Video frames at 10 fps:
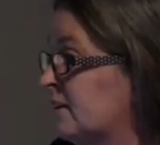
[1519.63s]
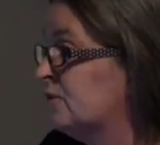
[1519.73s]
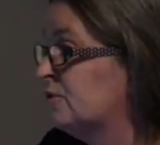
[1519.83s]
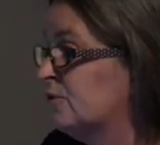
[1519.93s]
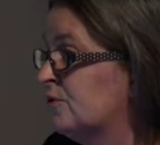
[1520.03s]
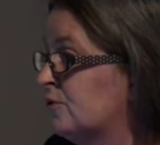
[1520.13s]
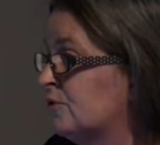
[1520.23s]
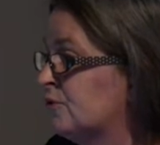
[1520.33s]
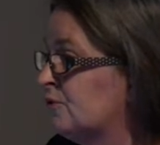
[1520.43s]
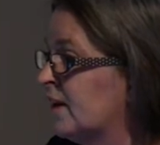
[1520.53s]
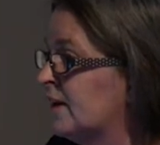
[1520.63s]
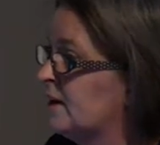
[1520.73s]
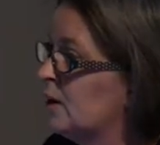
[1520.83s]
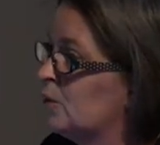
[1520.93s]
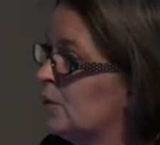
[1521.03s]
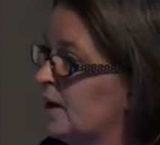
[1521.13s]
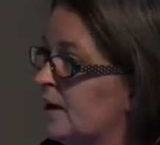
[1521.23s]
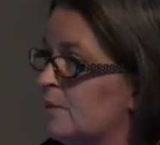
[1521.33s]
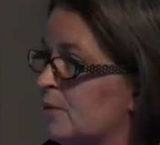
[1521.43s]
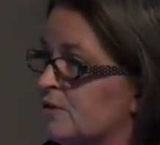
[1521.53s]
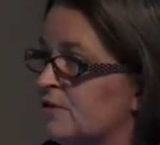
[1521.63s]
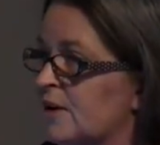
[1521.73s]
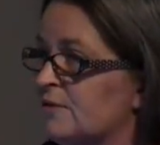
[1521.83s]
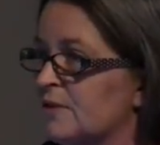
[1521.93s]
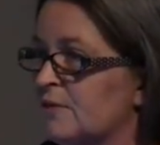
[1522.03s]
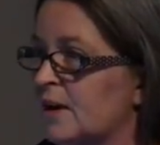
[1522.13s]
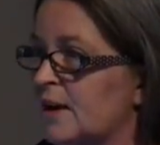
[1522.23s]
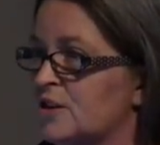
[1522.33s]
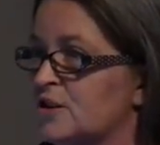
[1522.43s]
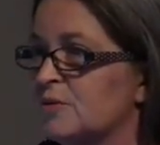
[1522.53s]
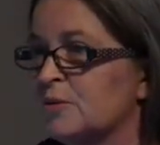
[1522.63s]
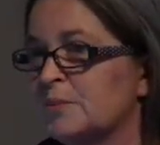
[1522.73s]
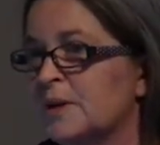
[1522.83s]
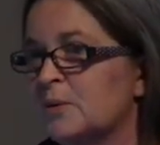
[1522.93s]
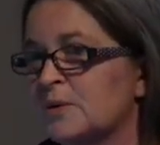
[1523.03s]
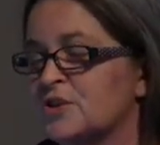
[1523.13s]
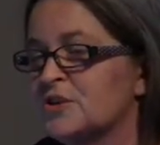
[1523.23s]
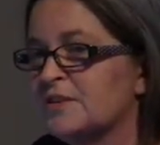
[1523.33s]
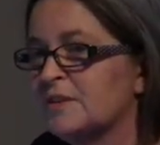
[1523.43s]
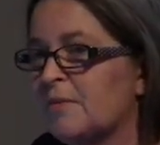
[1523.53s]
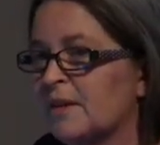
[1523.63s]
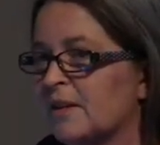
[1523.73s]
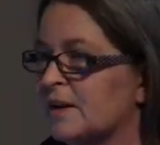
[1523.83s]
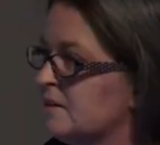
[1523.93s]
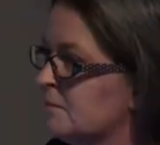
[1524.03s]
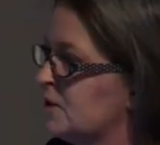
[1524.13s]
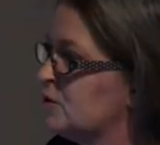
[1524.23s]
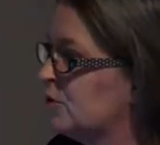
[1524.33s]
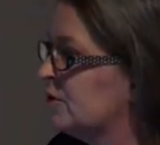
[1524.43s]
to find out where most traffic violations would be, which is something that is much more